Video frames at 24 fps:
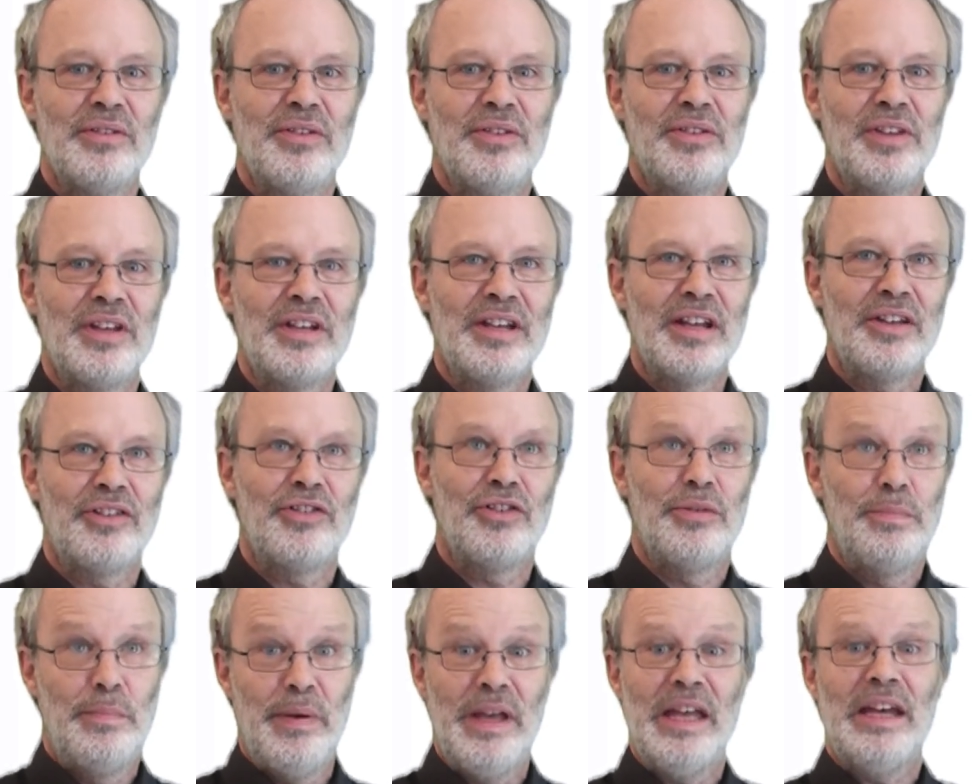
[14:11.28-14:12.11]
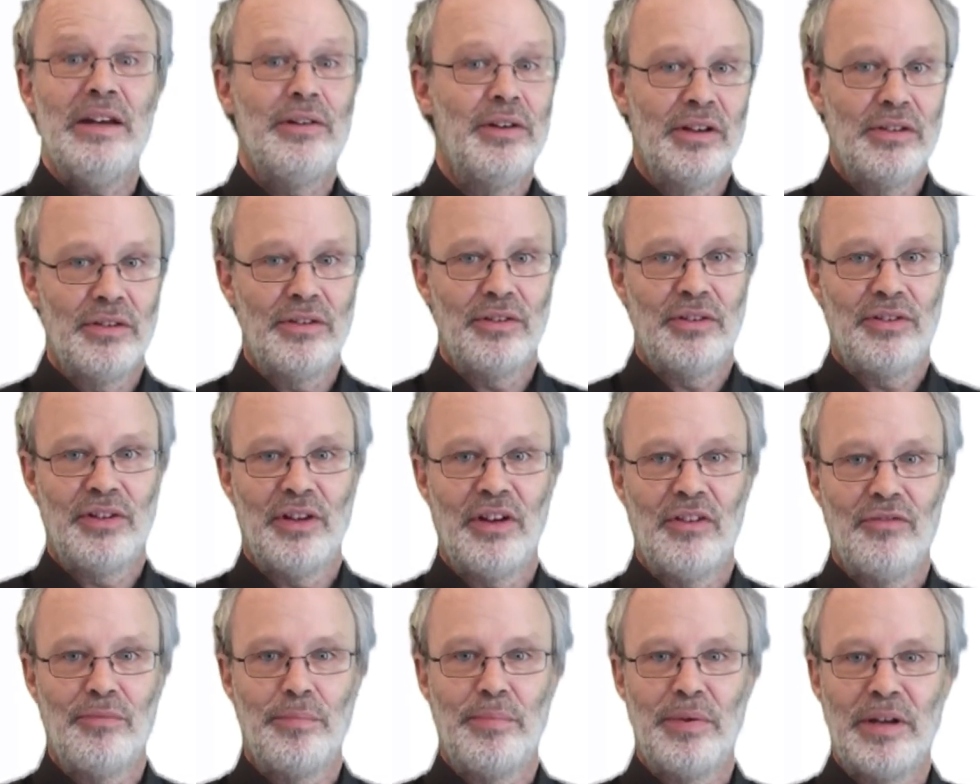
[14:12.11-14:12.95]
The experience
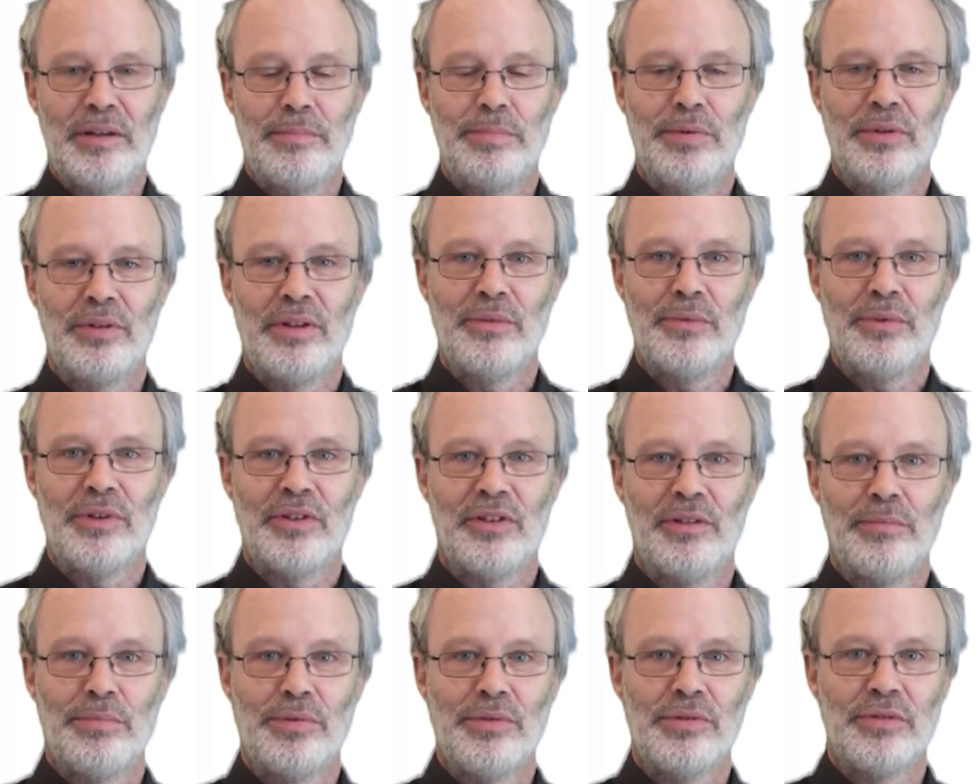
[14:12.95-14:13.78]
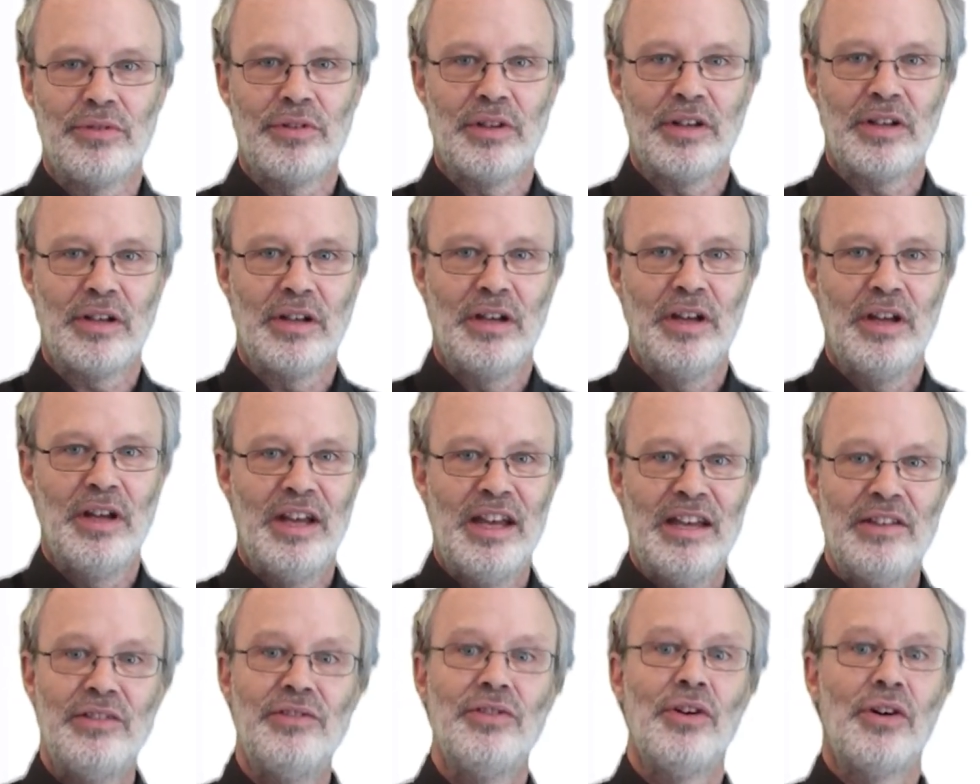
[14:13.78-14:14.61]
of people that we're supporting
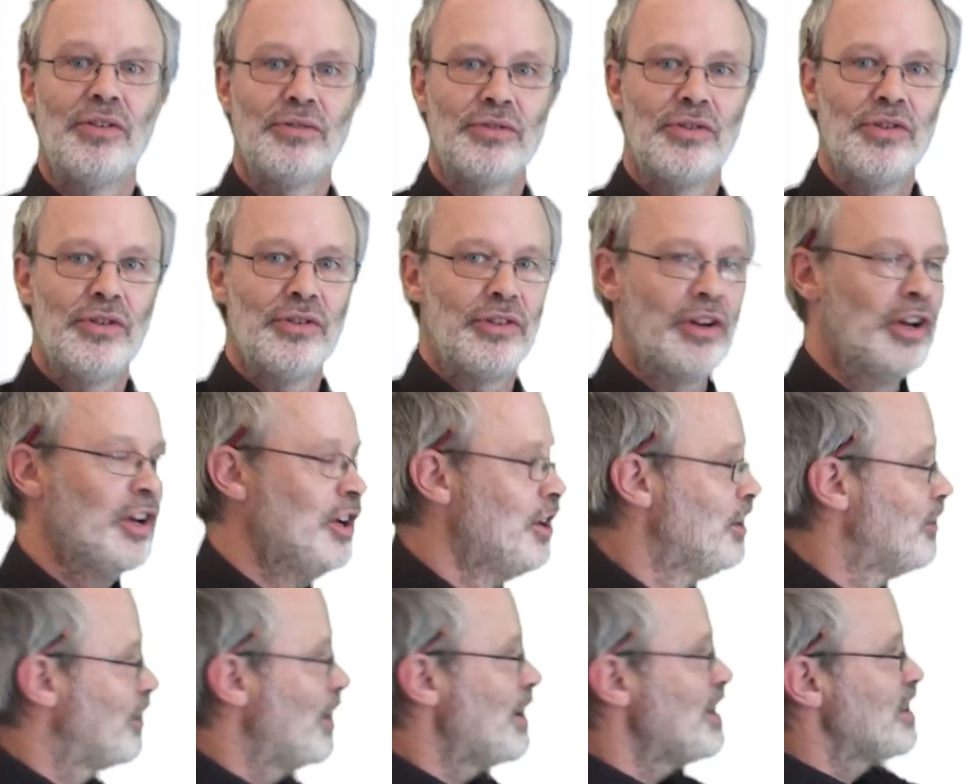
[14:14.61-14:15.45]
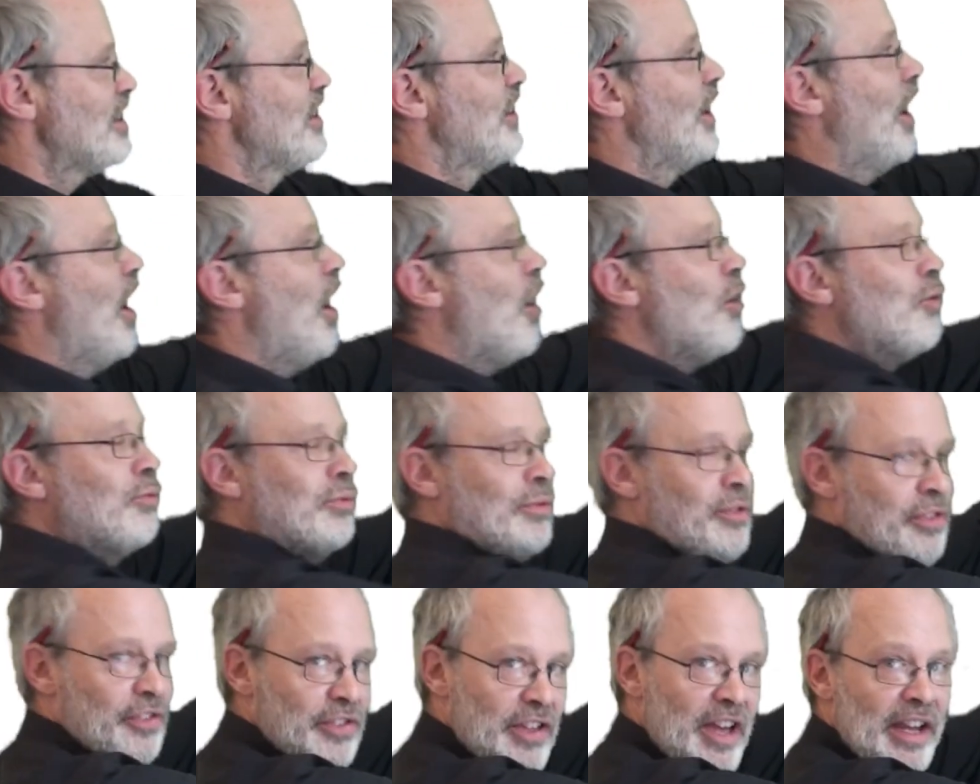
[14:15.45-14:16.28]
is not good. So actually the whole
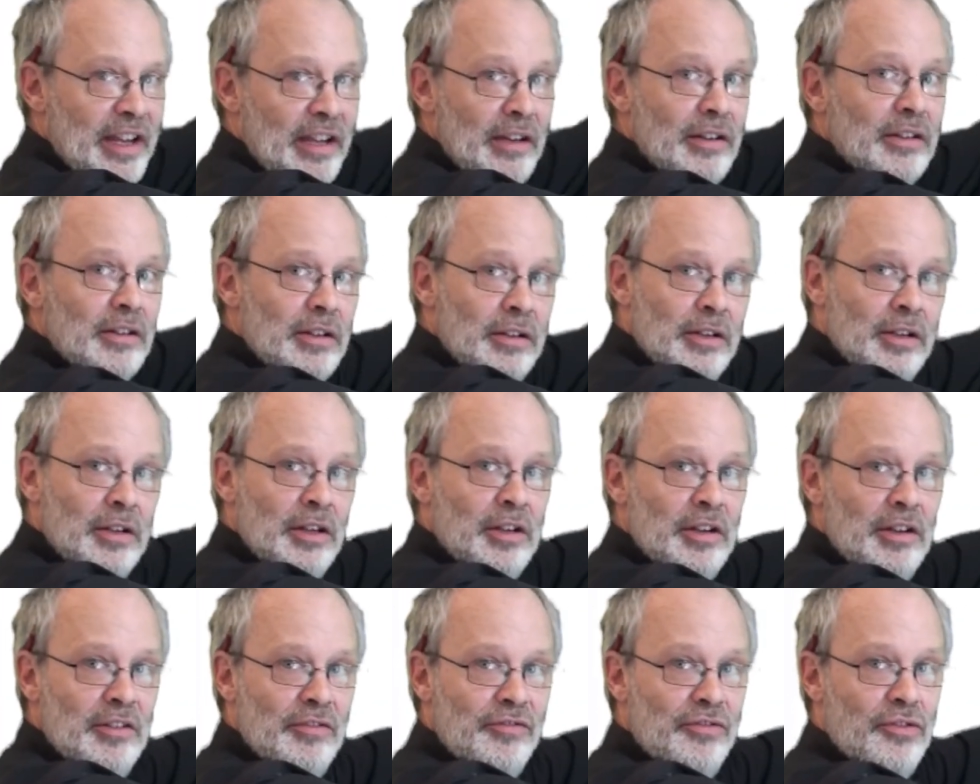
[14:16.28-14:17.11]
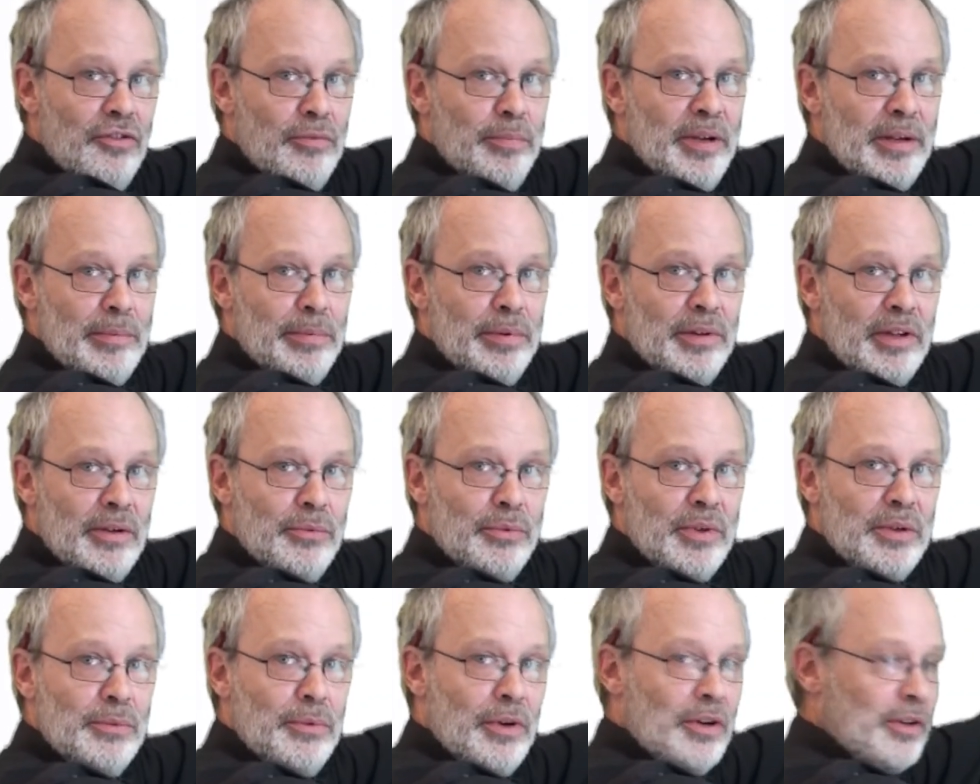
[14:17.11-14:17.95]
thing for people that
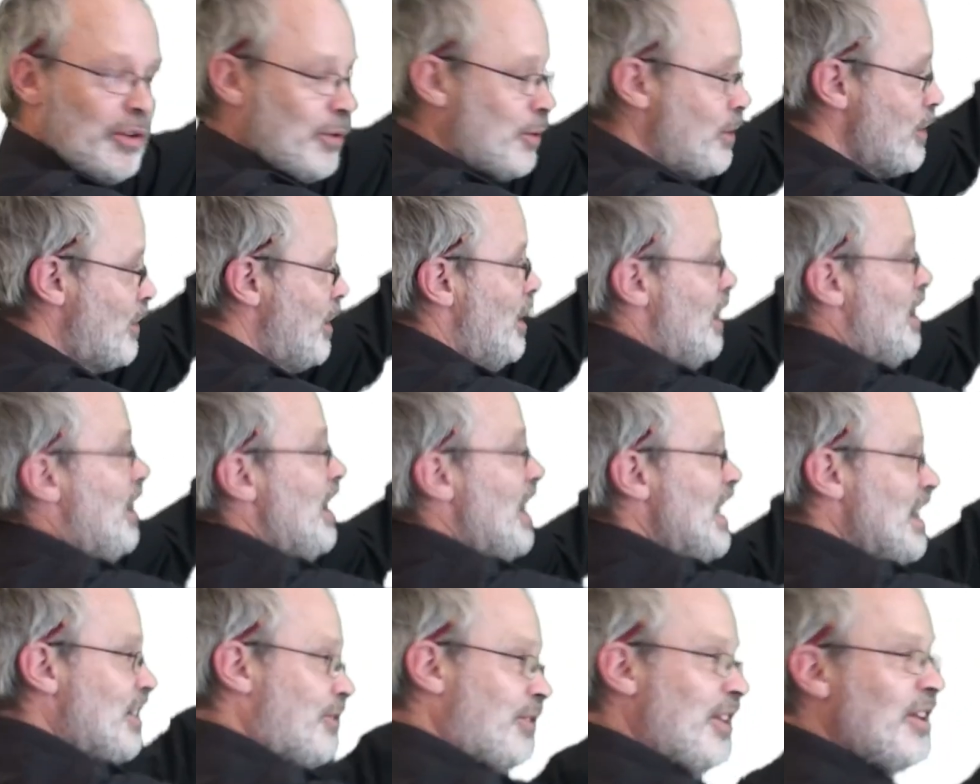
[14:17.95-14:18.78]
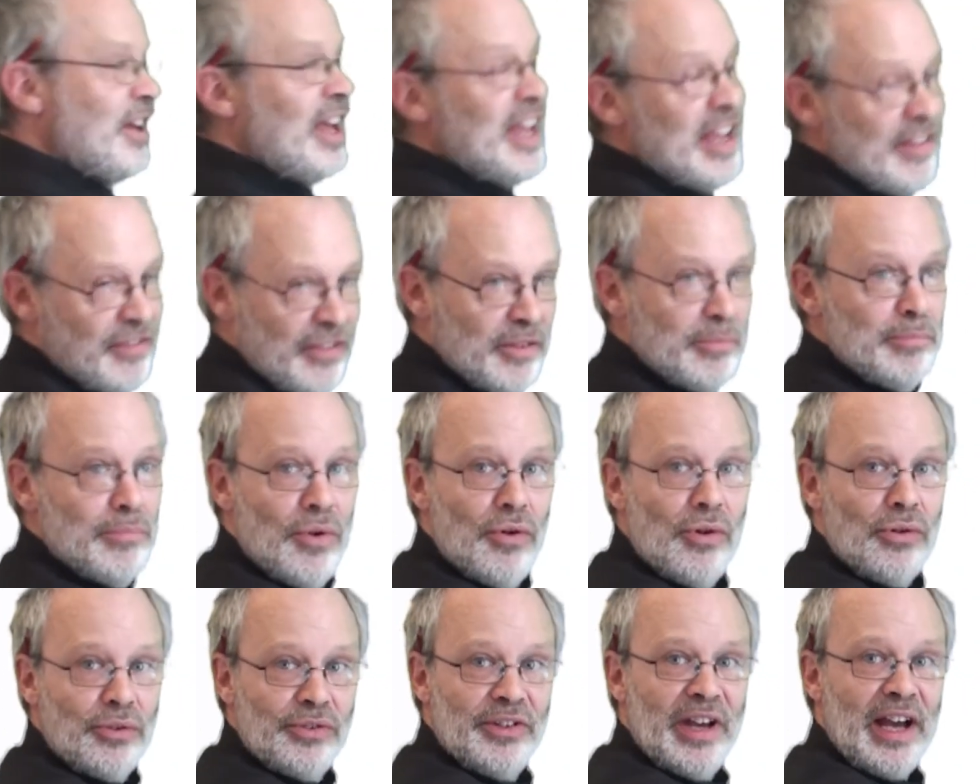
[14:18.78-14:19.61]
we work with is even
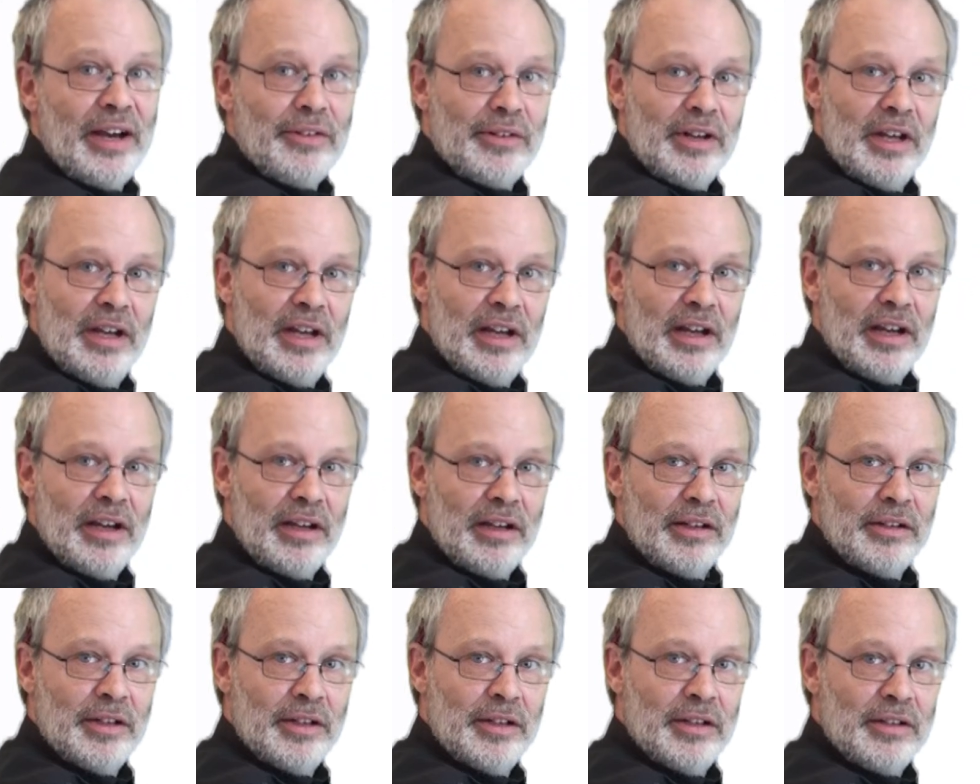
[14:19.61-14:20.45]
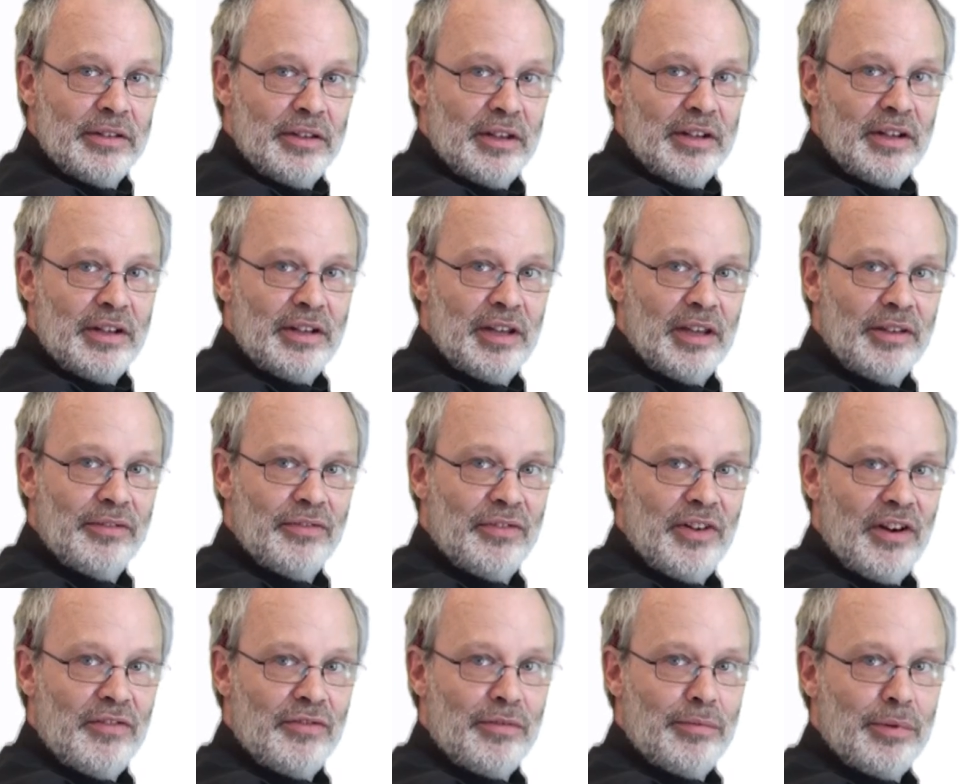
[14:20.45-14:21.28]
more down here than it is
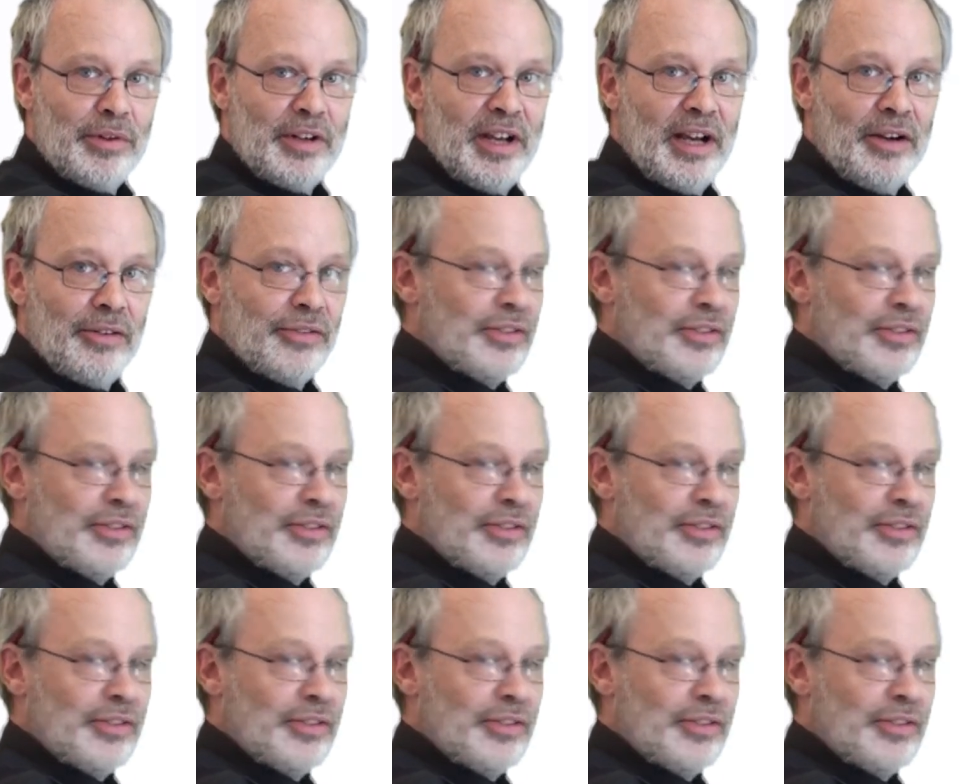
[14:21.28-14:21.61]
for everybody else.